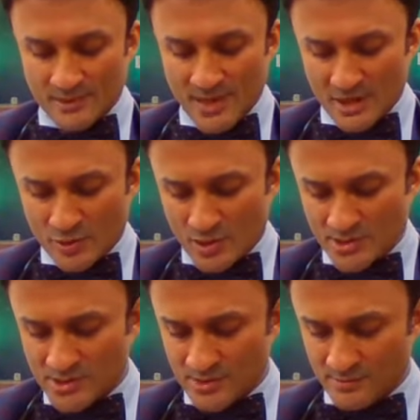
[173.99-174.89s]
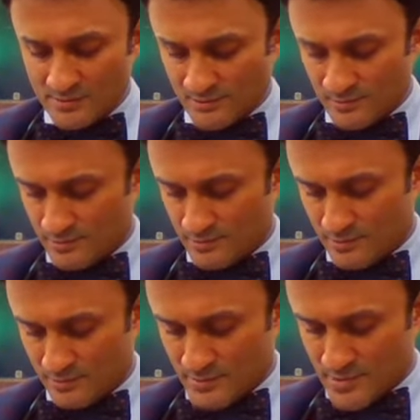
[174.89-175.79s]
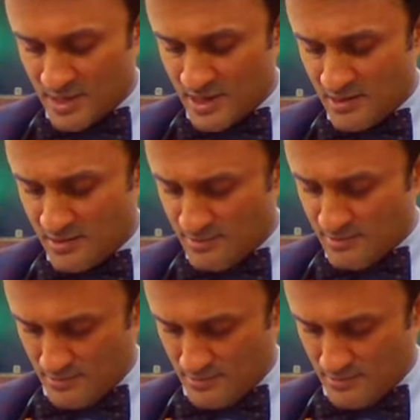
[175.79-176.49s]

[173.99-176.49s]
Next question. Okay.